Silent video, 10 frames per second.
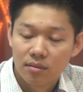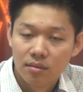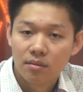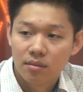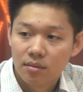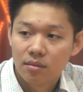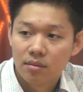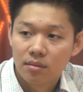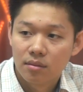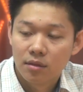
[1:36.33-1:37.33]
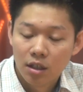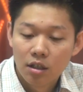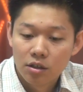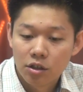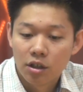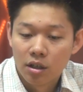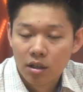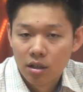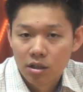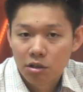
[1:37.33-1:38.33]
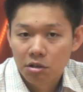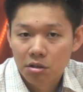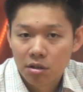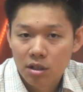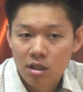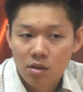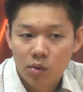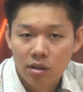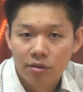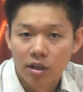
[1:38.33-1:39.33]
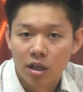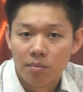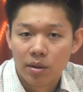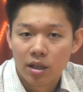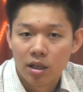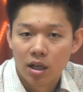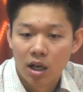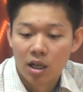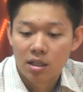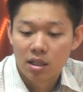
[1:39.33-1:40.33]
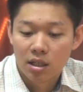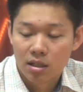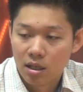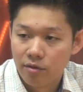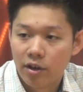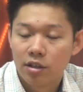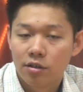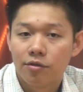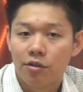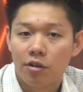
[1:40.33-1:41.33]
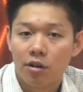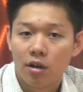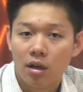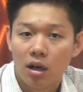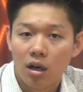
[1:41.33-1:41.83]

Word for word: Let's talk more about that. Sure. So this is one of the company I sit as an advisor for.